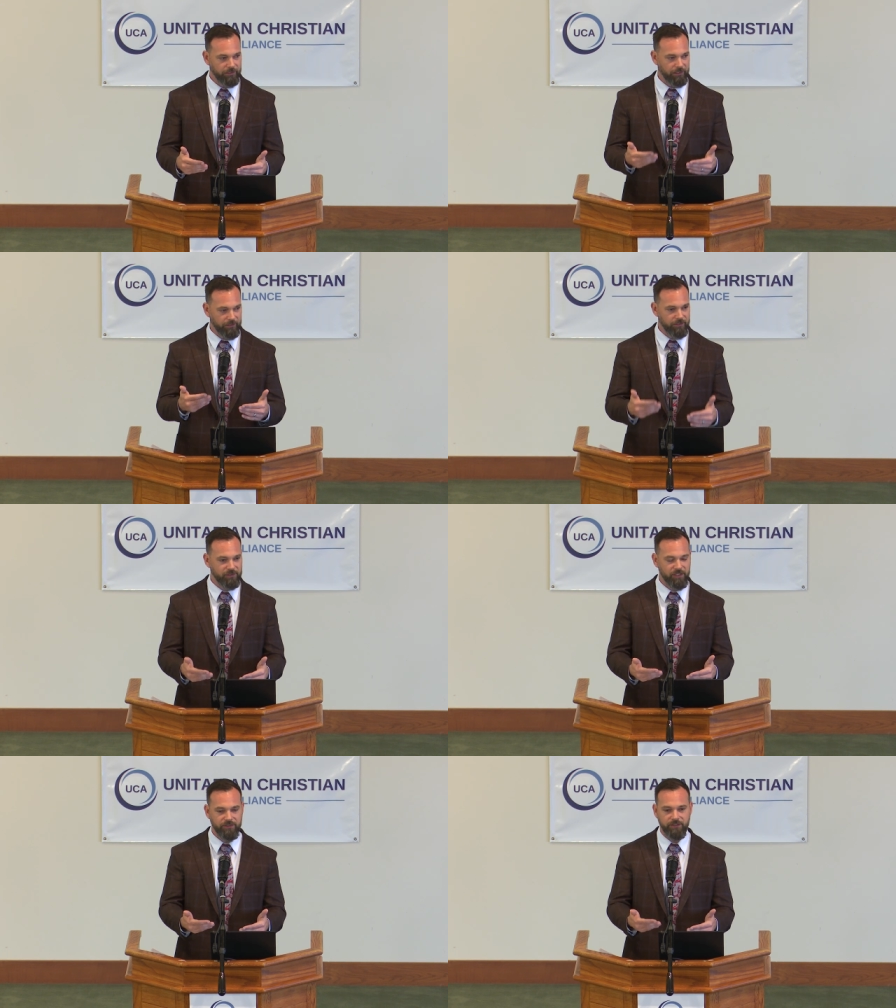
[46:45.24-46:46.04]
and that
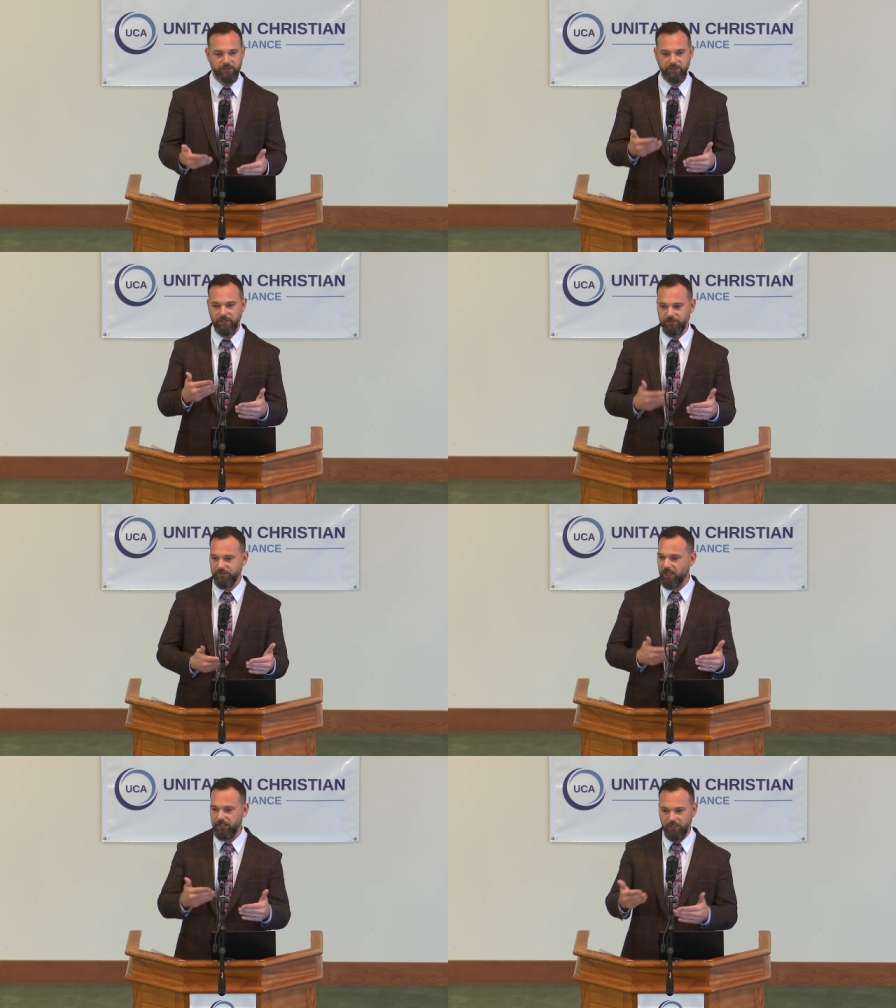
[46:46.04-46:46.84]
Jesus is
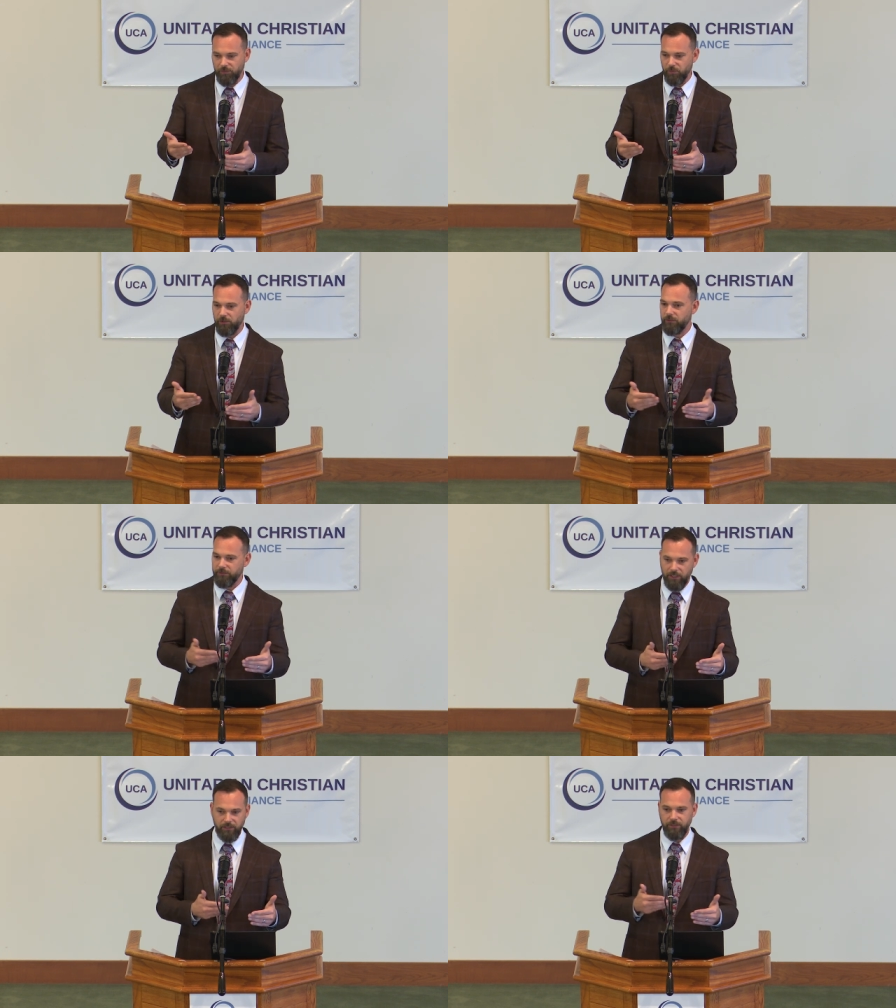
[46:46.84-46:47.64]
not equal,
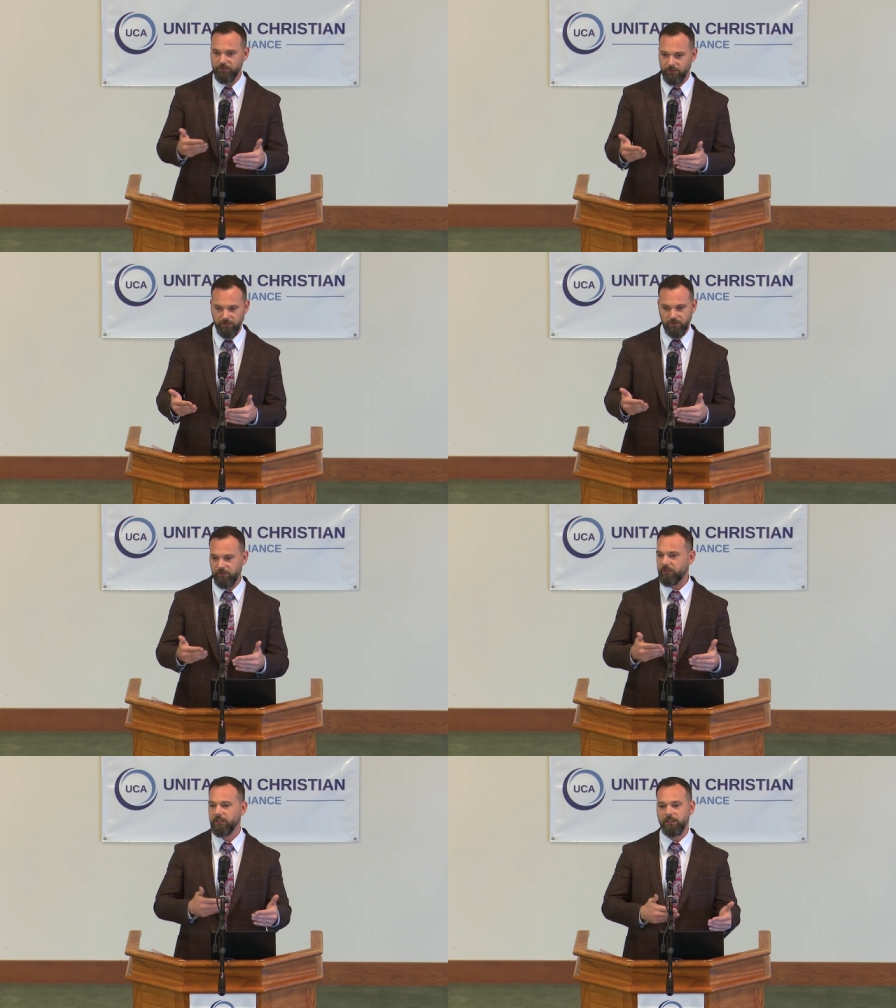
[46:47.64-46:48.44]
not
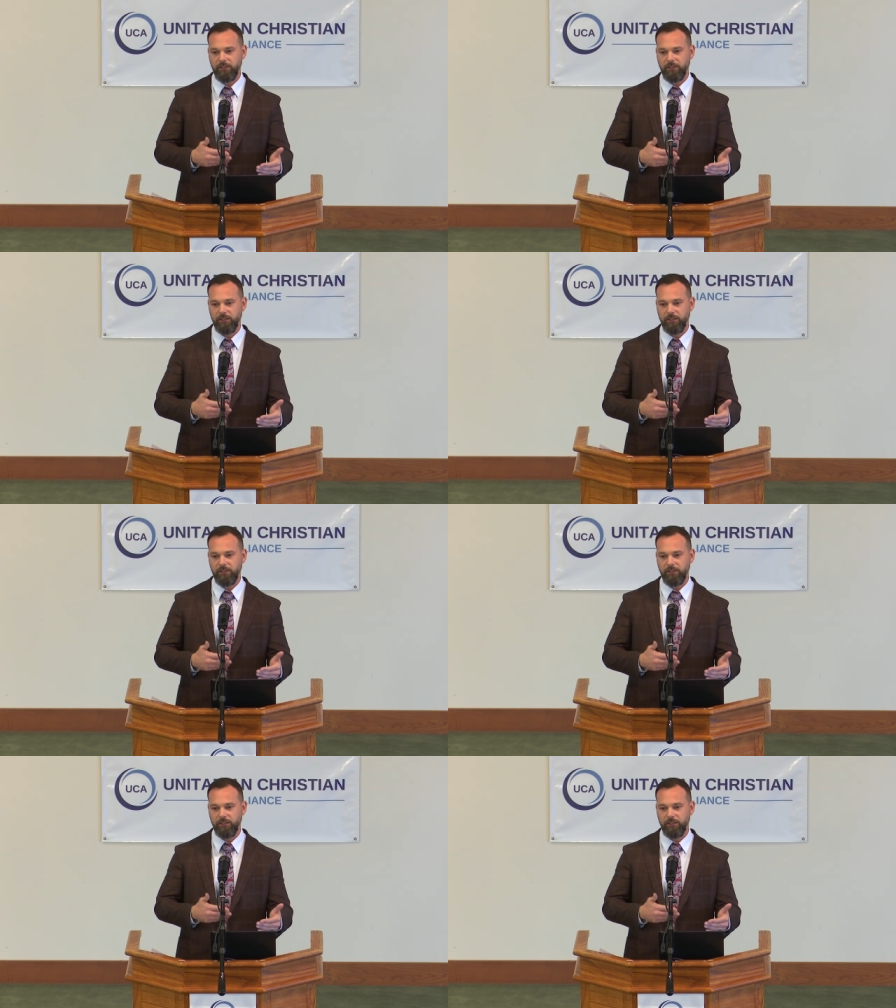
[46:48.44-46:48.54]
eternal,